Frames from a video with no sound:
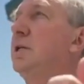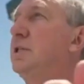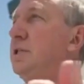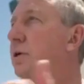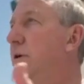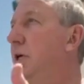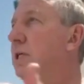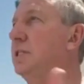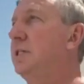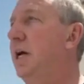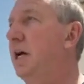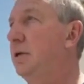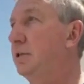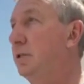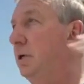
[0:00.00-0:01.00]
surrogate
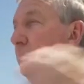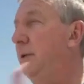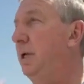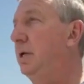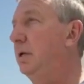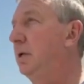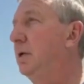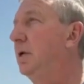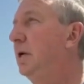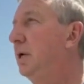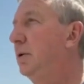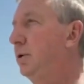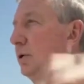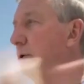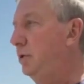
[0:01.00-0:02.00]
sows come in,
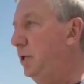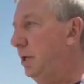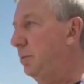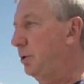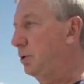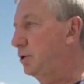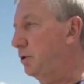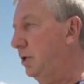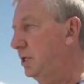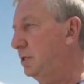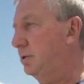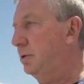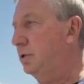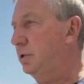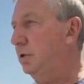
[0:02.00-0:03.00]
we do the embryo
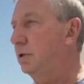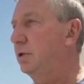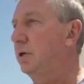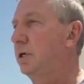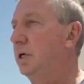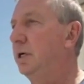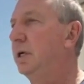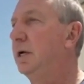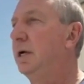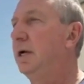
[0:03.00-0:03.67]
transfer surgery,